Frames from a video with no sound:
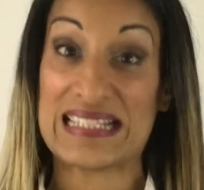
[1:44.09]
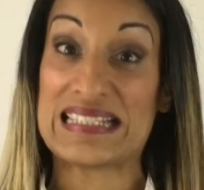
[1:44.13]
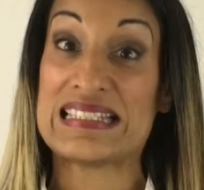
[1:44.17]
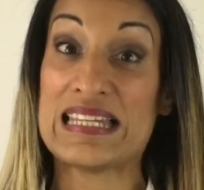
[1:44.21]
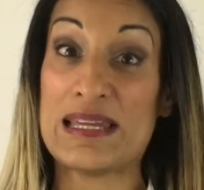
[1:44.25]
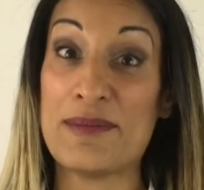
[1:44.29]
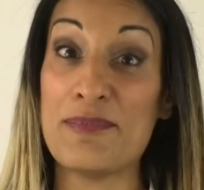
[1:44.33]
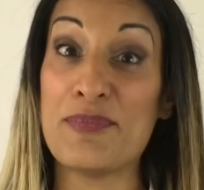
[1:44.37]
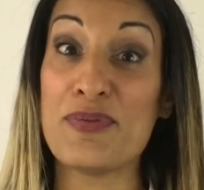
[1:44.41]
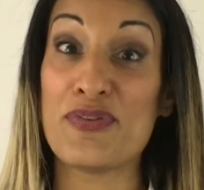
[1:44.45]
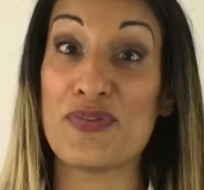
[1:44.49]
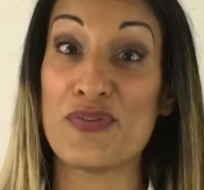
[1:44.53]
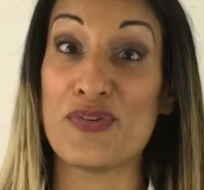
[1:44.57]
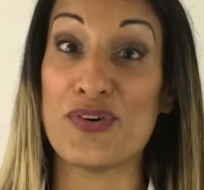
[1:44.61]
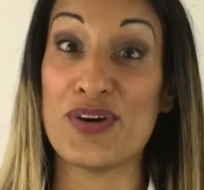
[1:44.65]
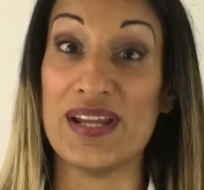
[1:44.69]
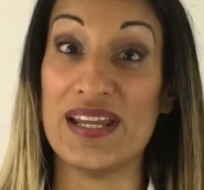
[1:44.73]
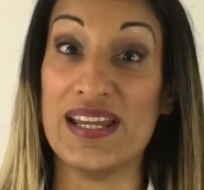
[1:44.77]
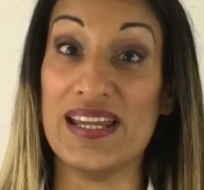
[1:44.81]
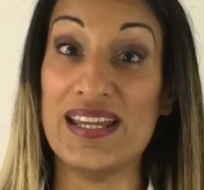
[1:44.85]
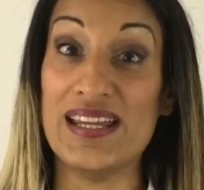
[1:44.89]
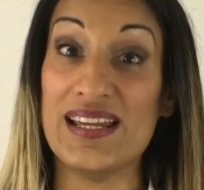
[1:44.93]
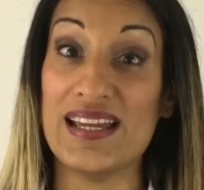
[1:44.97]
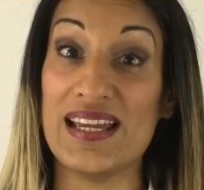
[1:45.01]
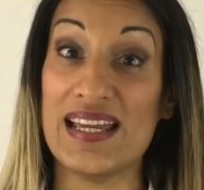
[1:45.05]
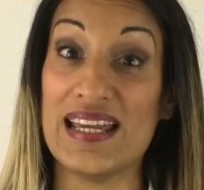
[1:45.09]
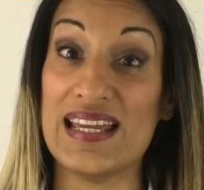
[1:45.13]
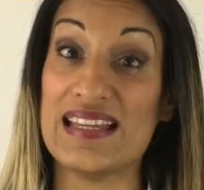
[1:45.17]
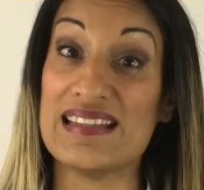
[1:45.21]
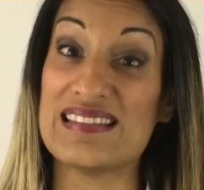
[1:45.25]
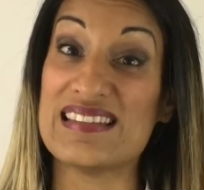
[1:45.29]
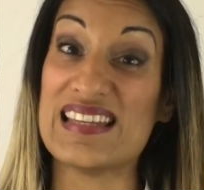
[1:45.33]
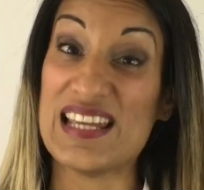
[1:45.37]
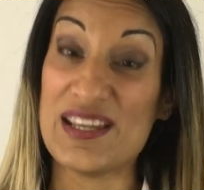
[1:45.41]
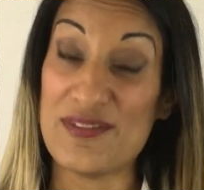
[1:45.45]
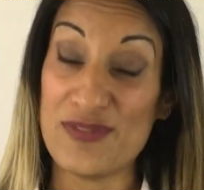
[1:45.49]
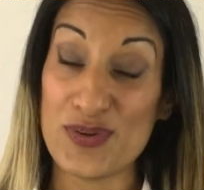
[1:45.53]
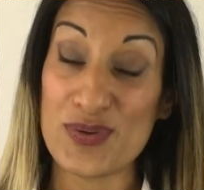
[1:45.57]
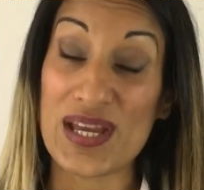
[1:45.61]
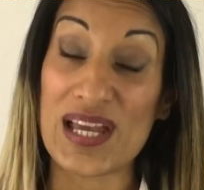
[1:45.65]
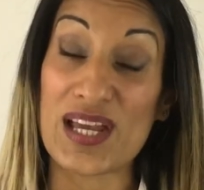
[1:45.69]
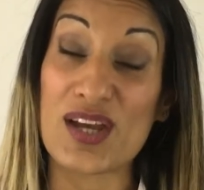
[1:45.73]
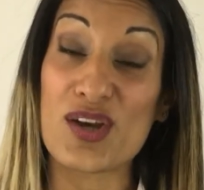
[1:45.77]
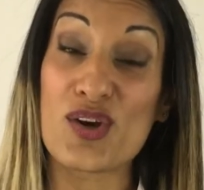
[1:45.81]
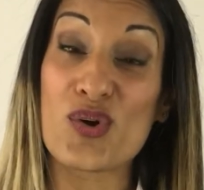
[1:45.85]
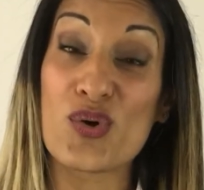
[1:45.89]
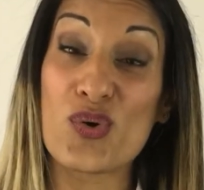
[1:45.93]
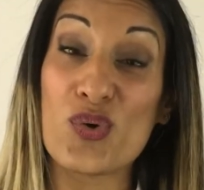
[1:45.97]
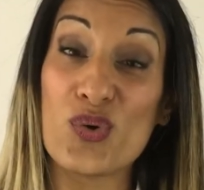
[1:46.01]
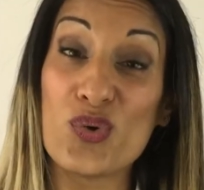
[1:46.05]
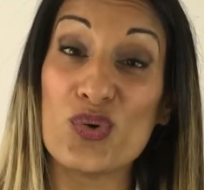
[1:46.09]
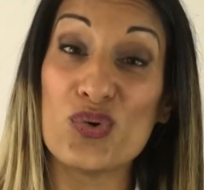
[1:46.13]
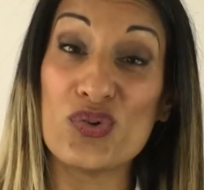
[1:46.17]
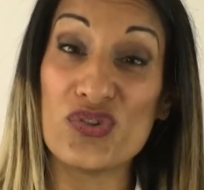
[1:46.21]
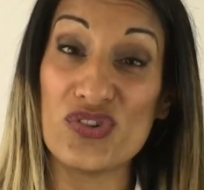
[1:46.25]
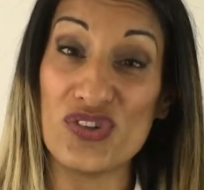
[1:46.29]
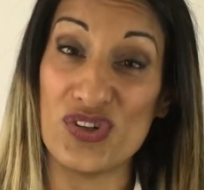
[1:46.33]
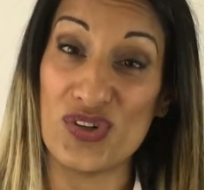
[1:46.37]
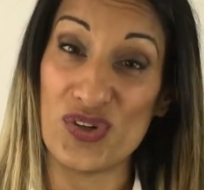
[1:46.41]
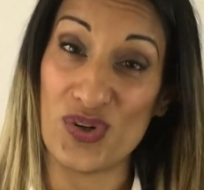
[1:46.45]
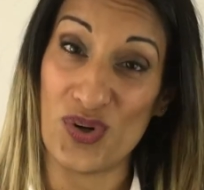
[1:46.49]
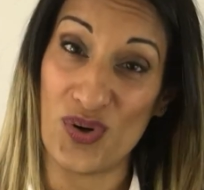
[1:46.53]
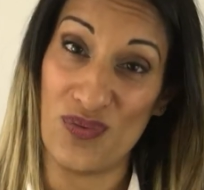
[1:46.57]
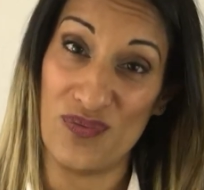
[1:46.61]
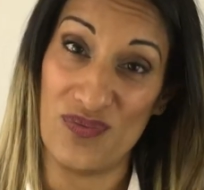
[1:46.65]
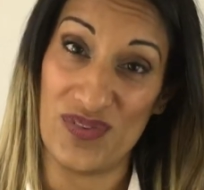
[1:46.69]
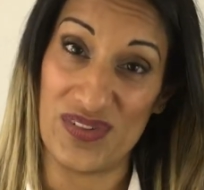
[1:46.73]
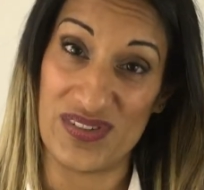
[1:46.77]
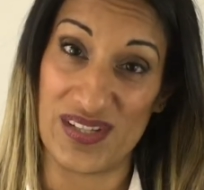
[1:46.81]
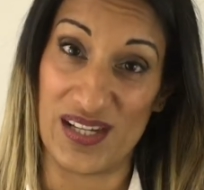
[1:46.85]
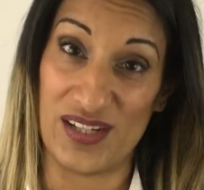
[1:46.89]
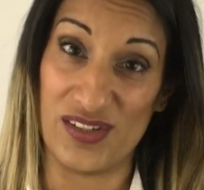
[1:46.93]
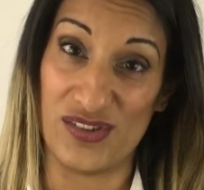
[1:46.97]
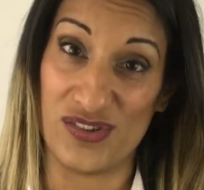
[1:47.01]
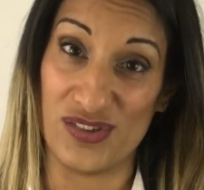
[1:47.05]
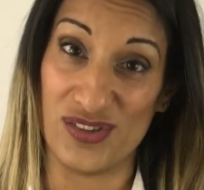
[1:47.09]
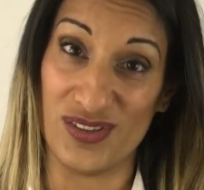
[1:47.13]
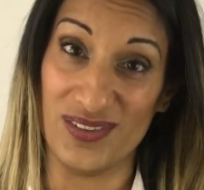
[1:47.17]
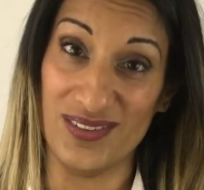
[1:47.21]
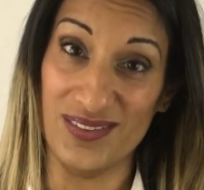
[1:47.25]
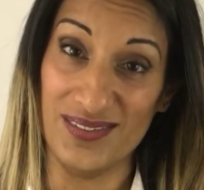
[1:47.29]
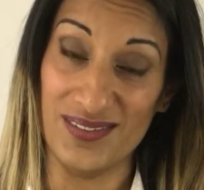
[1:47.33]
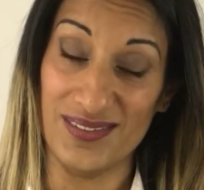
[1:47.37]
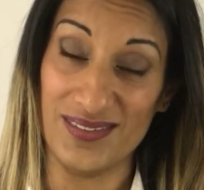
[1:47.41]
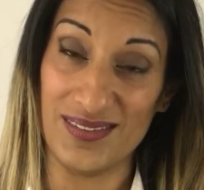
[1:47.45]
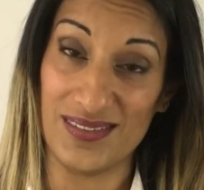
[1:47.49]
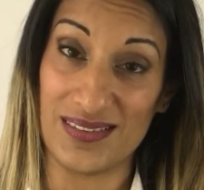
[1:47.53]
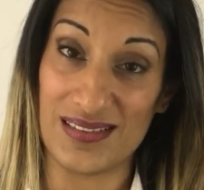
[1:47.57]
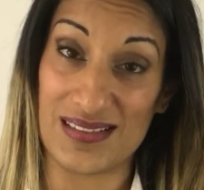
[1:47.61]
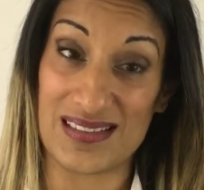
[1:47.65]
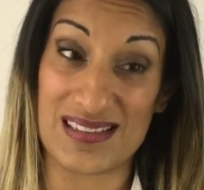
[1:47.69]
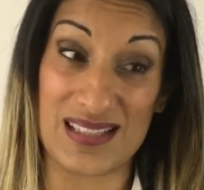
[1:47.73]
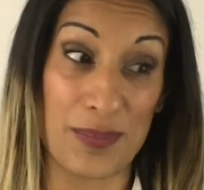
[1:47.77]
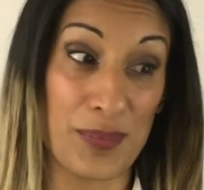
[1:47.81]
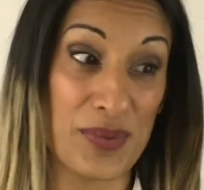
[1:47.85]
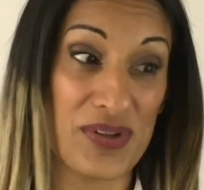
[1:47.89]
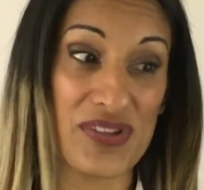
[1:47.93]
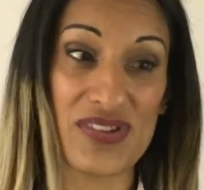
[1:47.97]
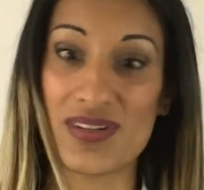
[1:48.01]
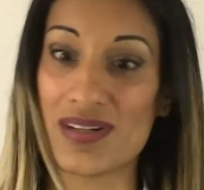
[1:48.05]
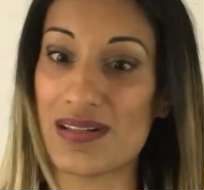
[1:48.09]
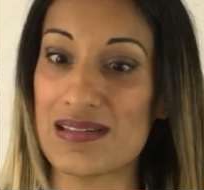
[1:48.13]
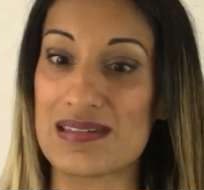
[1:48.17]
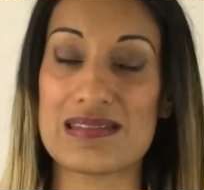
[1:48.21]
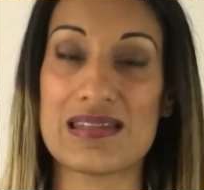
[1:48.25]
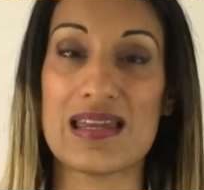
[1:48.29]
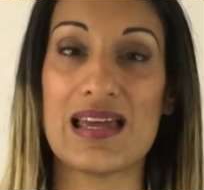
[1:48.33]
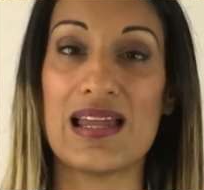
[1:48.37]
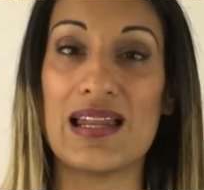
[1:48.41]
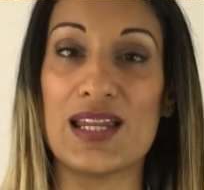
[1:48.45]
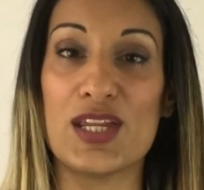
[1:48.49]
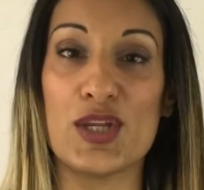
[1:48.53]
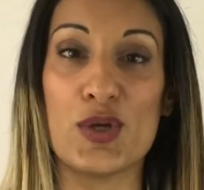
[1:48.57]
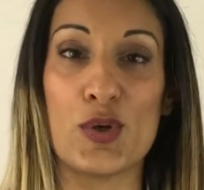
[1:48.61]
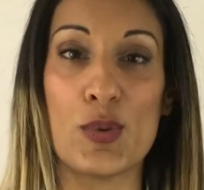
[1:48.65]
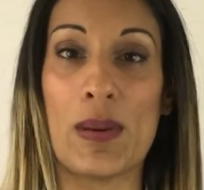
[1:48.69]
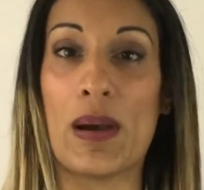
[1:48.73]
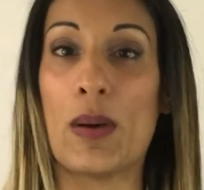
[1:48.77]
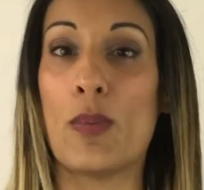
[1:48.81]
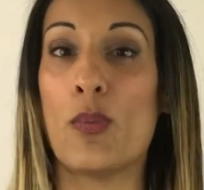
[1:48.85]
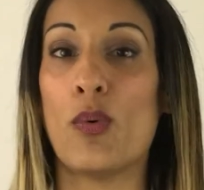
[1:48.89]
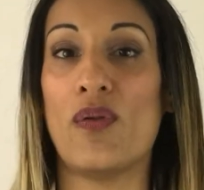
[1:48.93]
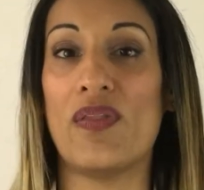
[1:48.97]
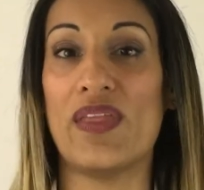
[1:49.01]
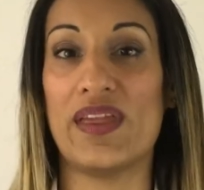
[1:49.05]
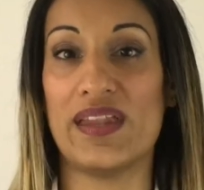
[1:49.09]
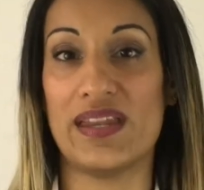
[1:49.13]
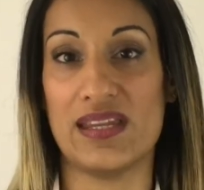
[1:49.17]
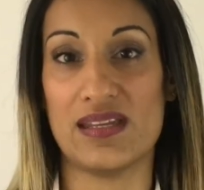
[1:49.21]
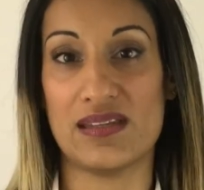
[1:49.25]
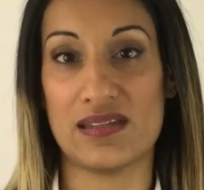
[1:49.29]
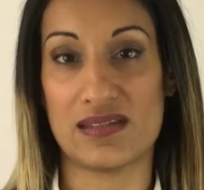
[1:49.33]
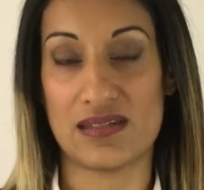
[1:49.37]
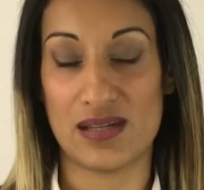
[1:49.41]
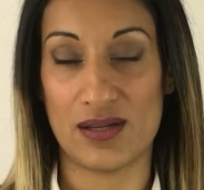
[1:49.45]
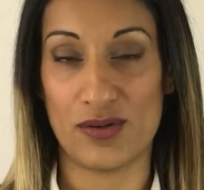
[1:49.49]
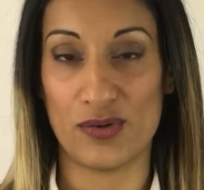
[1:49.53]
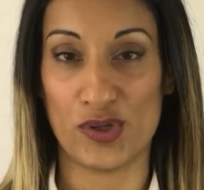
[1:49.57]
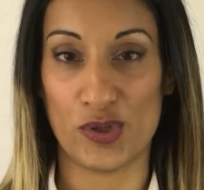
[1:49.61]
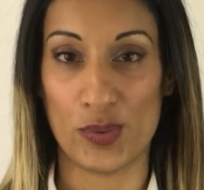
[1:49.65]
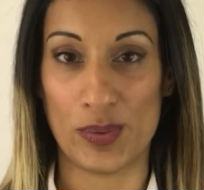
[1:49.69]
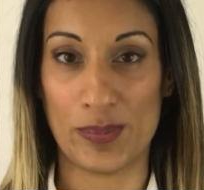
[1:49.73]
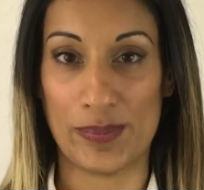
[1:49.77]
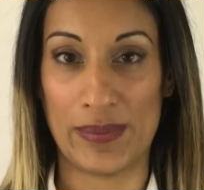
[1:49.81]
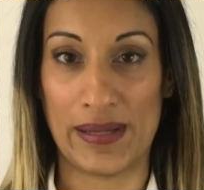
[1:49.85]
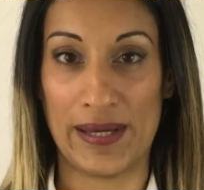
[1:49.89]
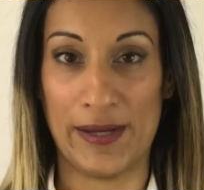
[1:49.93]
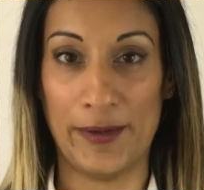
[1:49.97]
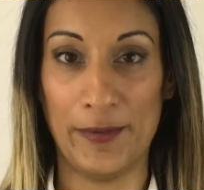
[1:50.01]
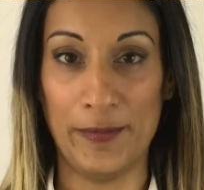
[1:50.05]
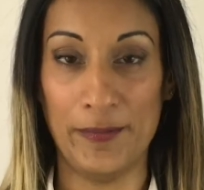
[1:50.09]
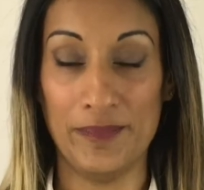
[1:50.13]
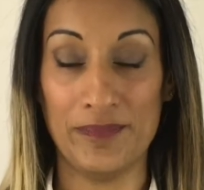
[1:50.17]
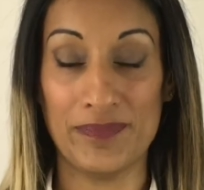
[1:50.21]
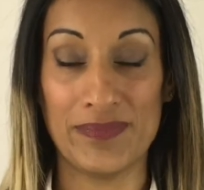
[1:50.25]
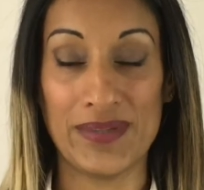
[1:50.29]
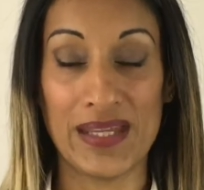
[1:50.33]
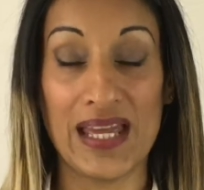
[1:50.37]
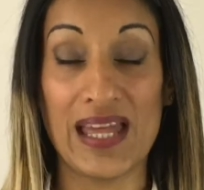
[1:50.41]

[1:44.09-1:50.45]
Tip 3 is if you get caught in a conversation, someone starts telling you about what they need to tell you about,